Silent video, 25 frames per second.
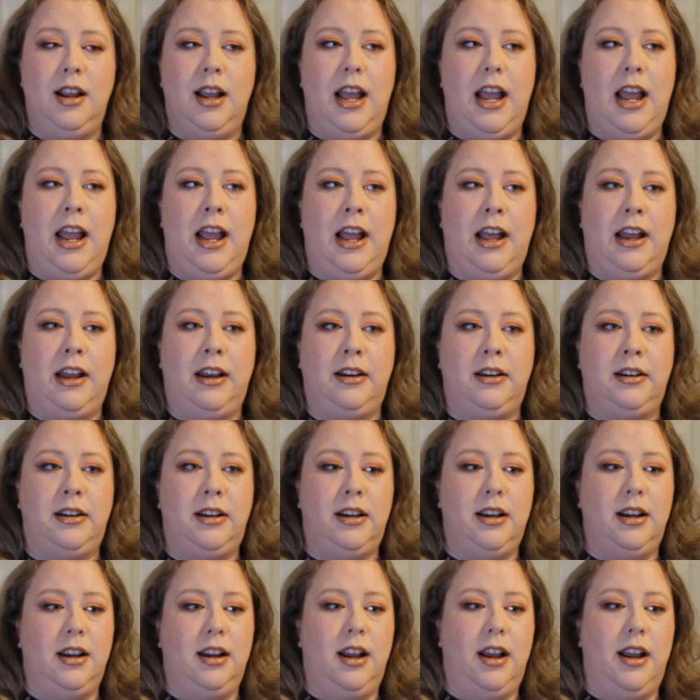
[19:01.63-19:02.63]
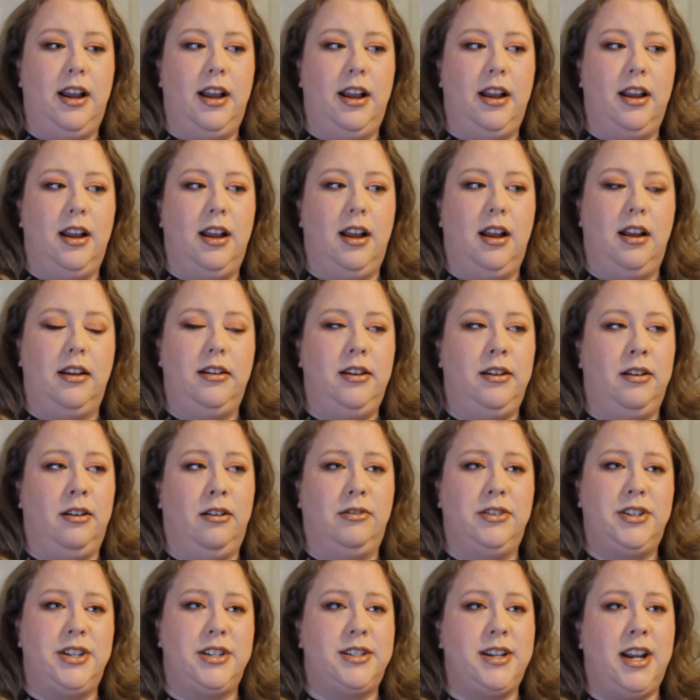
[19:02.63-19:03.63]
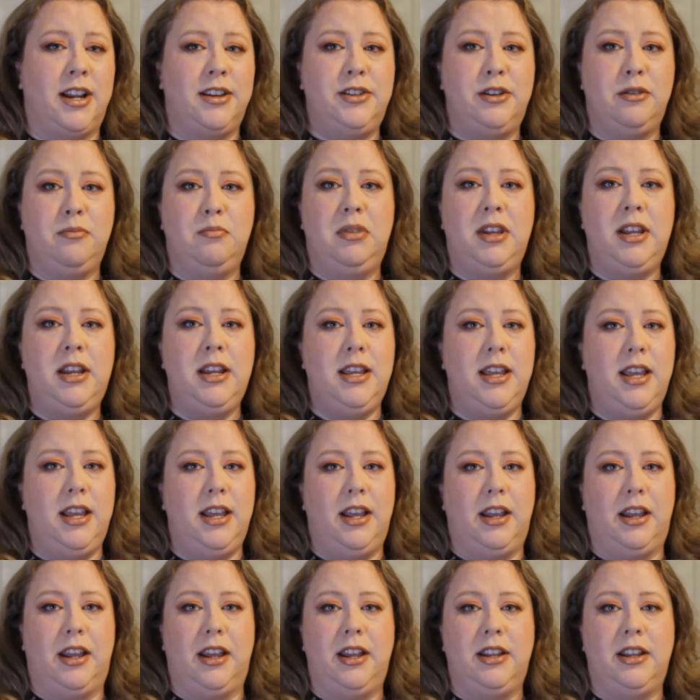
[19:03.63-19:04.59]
and you know, just as you're blinking,